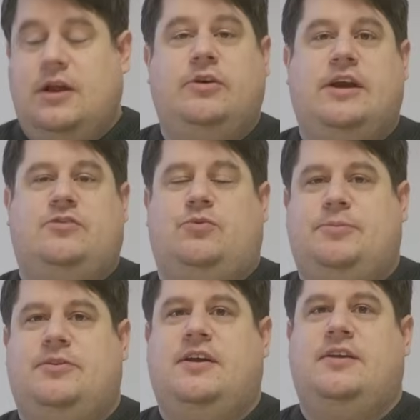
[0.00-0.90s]
Now you get your
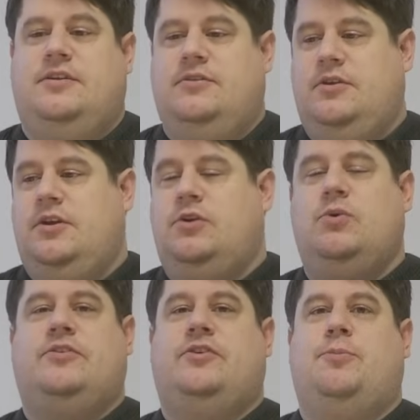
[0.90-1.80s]
website,
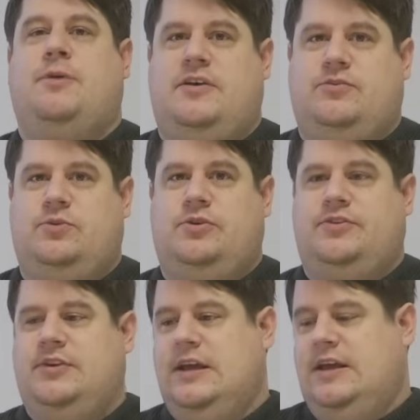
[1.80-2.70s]
you enter your
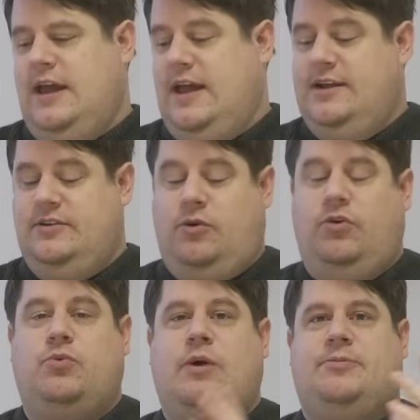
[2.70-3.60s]
password, and
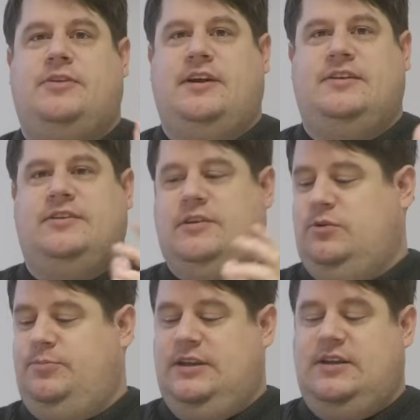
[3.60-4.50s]
on the website, there
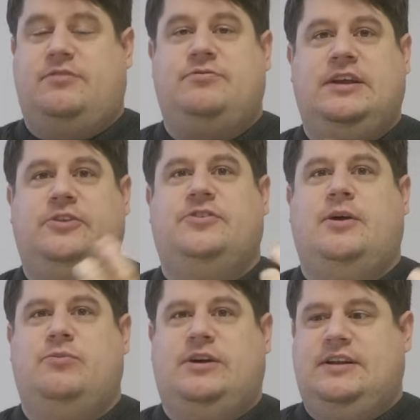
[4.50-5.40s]
will be a field
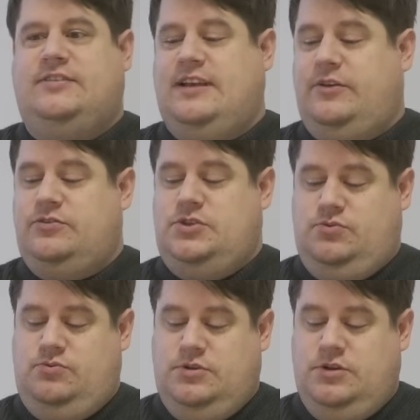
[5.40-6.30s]
somewhere that tells
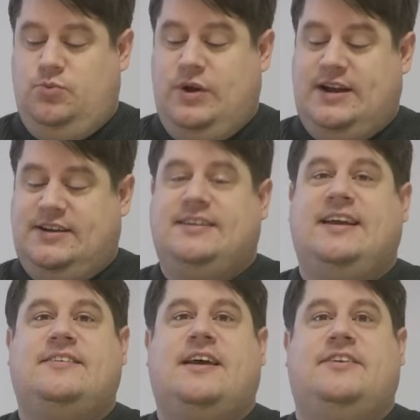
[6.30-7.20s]
you where the
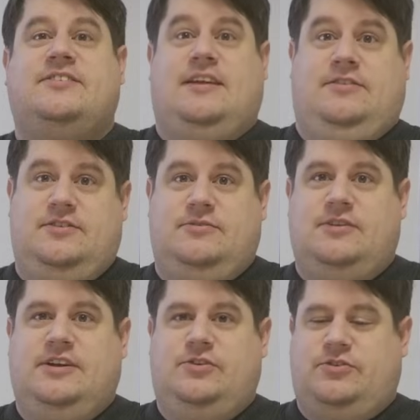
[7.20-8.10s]
data is sent, right?